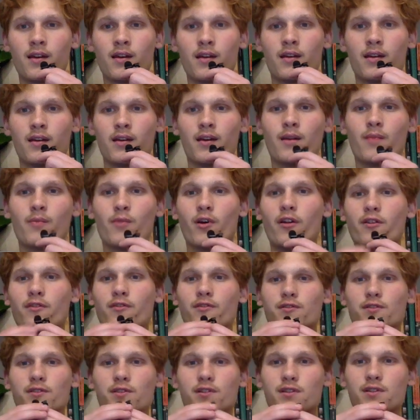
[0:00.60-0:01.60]
Hey,
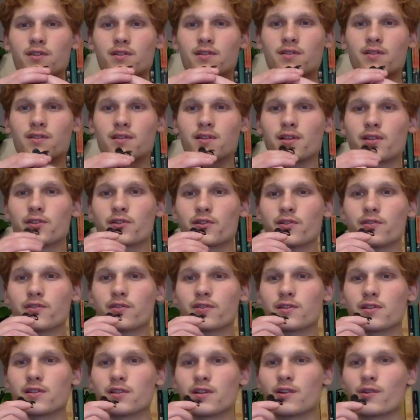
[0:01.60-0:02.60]
brothers, sisters
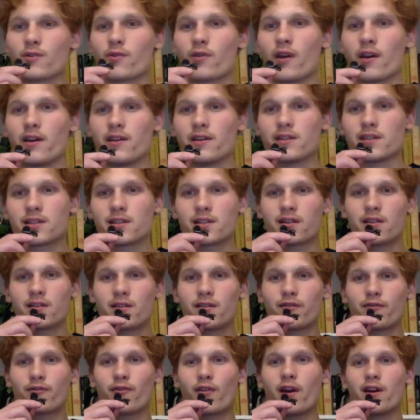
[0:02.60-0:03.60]
in Christ,
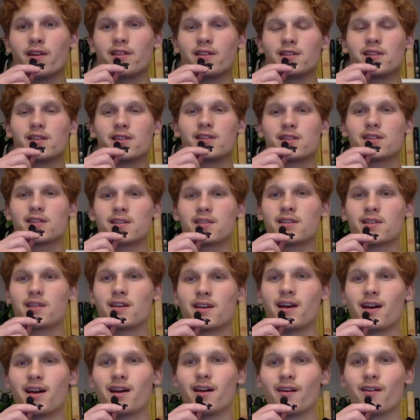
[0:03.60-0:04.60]
friends,
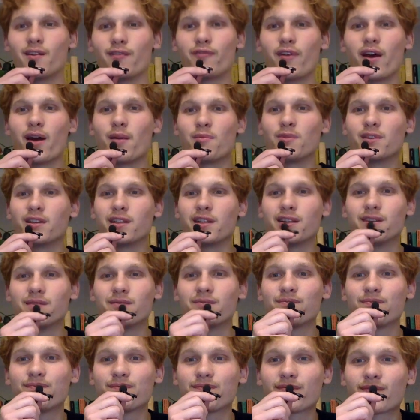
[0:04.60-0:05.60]
uh, family,
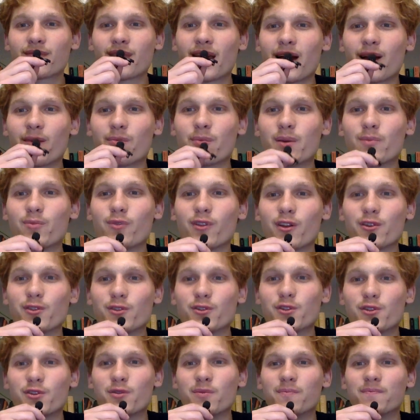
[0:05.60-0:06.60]
uh, people on
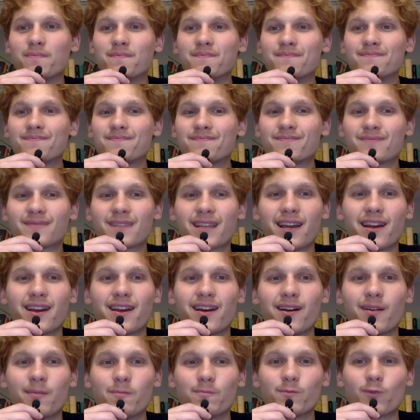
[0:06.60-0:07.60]
YouTube.
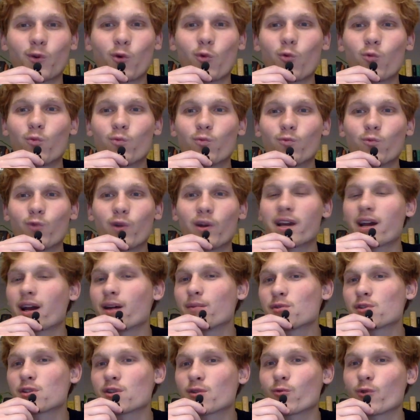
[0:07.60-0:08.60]
When it
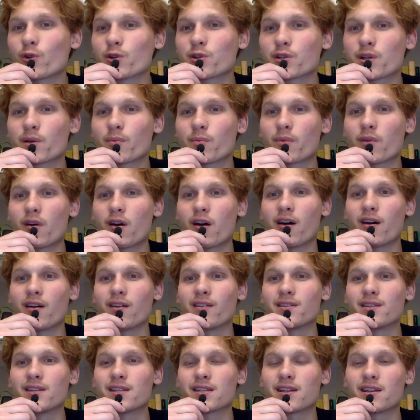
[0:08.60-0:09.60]
comes to worship
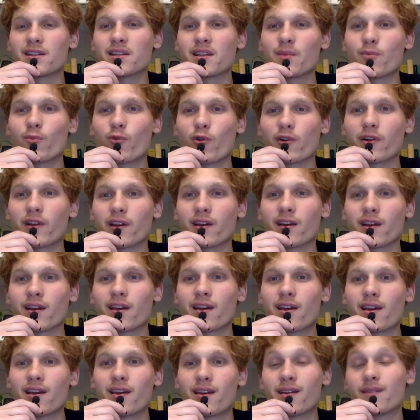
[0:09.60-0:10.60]
on Sunday morning
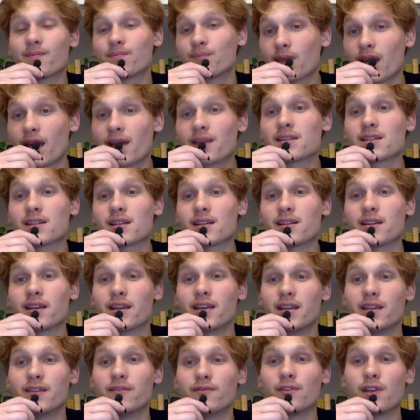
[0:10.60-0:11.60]
and Sunday
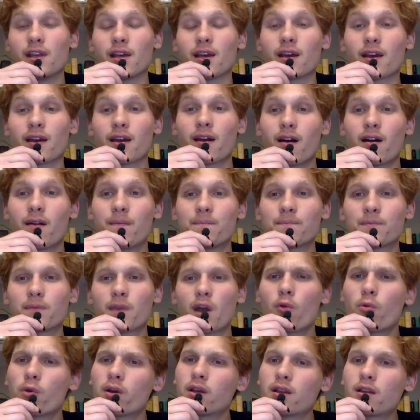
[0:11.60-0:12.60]
evening,
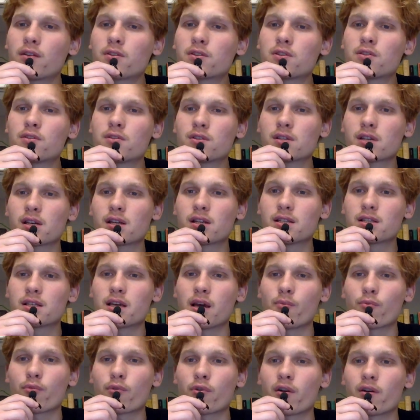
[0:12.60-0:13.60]
are we allowed to use
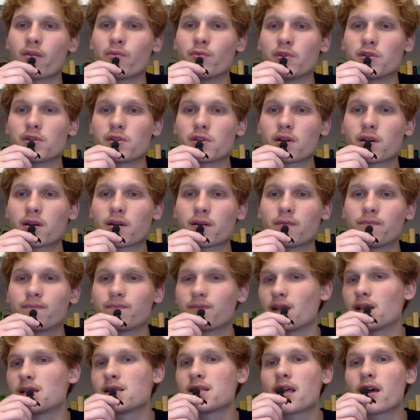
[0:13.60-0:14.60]
contemporary music?
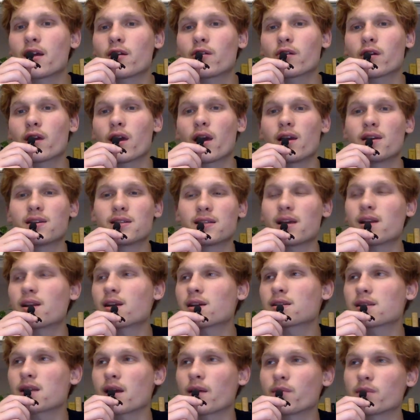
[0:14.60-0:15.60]
Is that okay? Is that
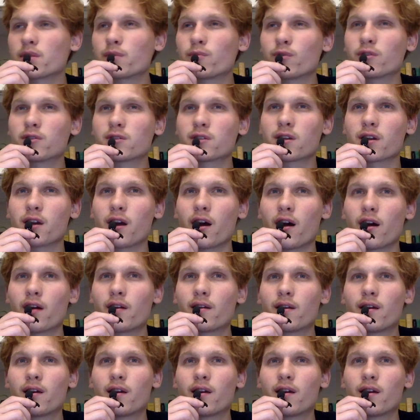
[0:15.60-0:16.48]
acceptable to God?